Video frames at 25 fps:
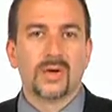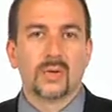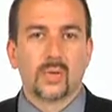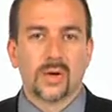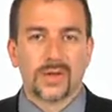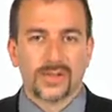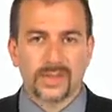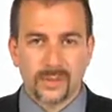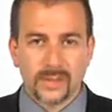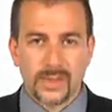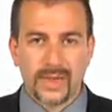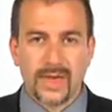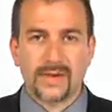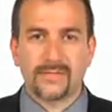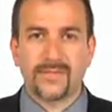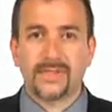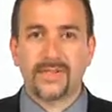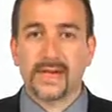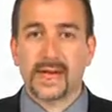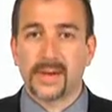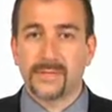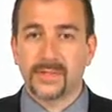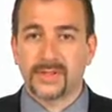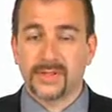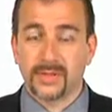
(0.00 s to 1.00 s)
Once we have
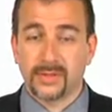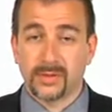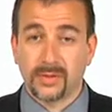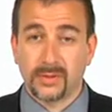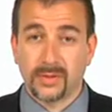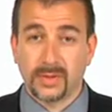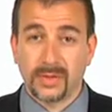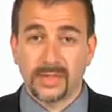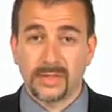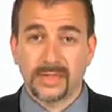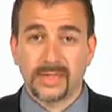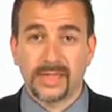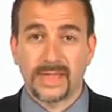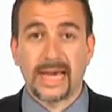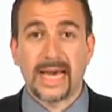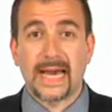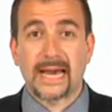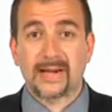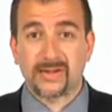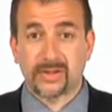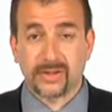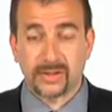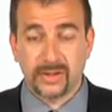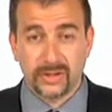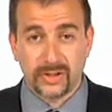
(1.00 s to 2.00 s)
the opportunity to
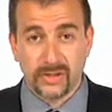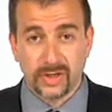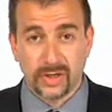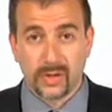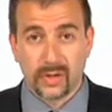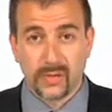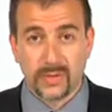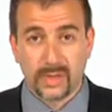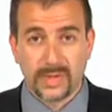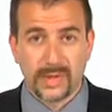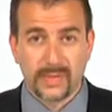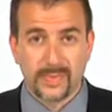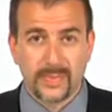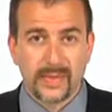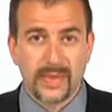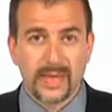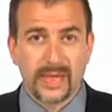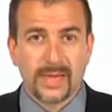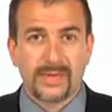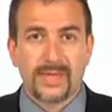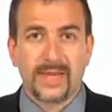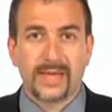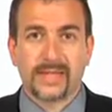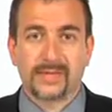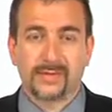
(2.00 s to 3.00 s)
actually show them
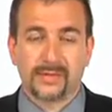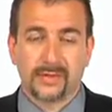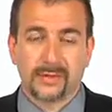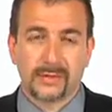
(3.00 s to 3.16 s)
that the